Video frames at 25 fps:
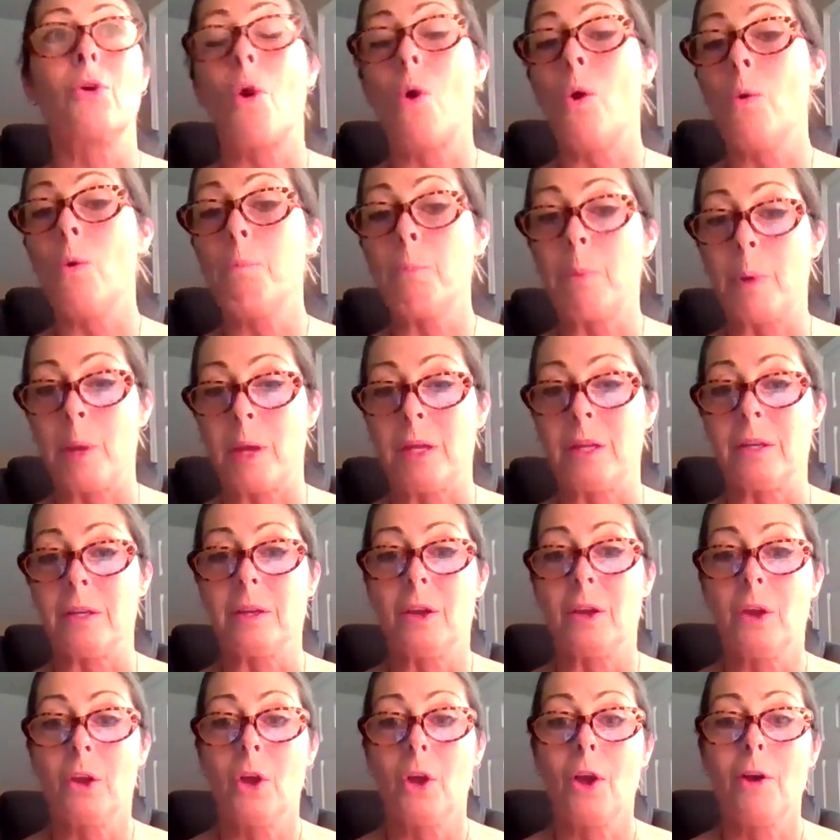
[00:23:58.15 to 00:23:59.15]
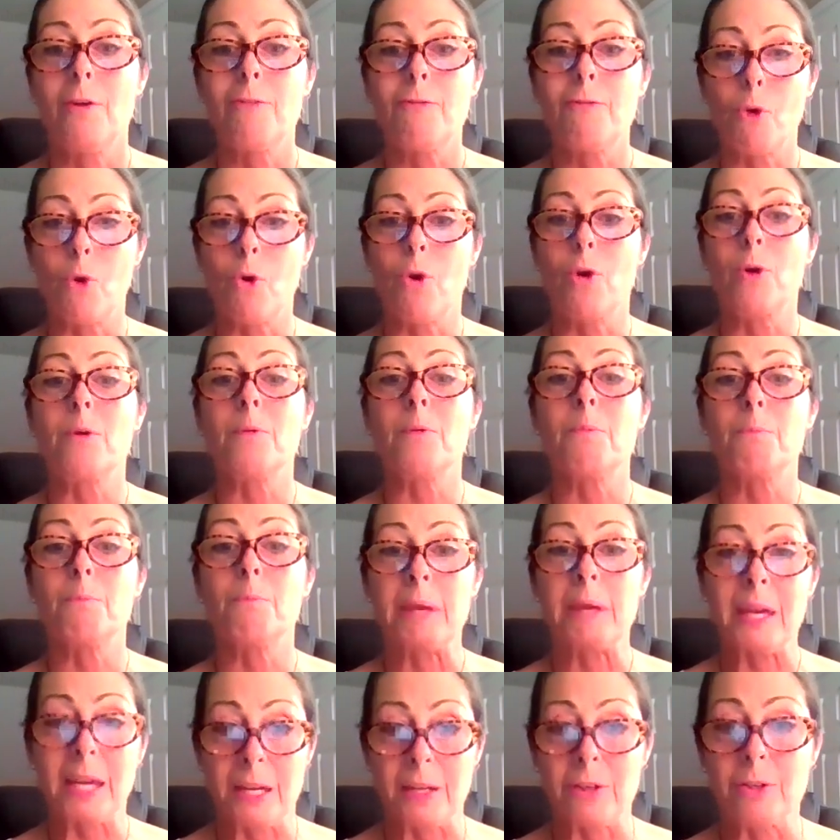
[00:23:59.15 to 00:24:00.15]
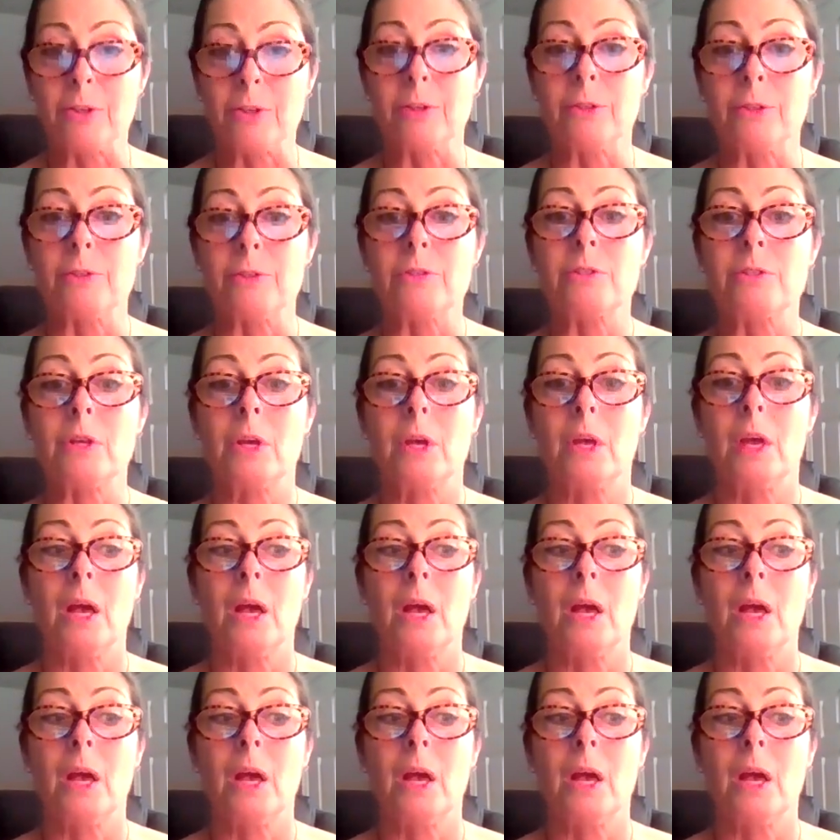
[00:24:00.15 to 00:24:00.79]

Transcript: open for beginners.